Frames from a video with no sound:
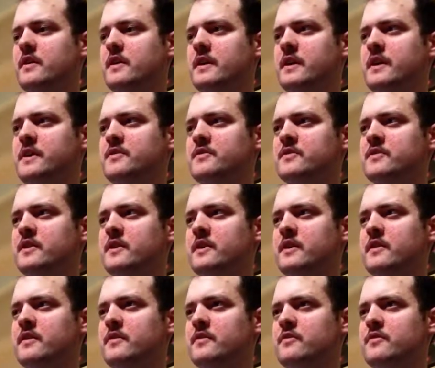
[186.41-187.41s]
I guess,
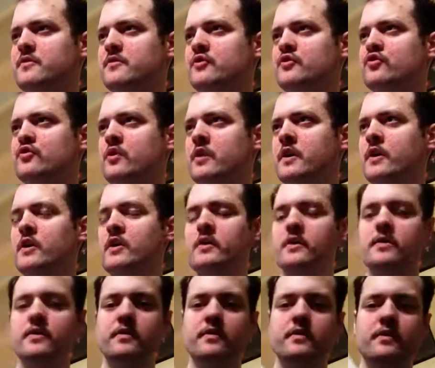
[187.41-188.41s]
uh, stronger
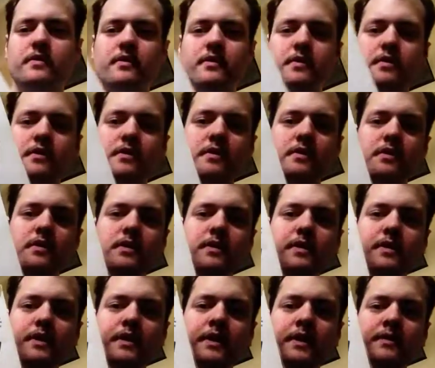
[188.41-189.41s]

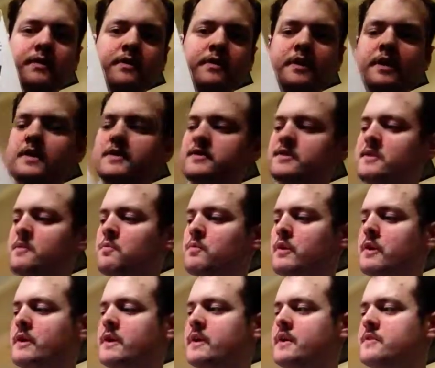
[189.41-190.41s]
in in some
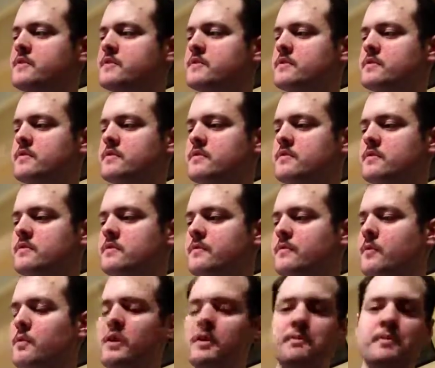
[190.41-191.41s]
way, I guess, if
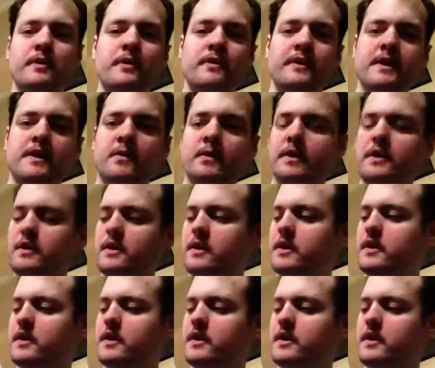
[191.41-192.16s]
you want to put it that way.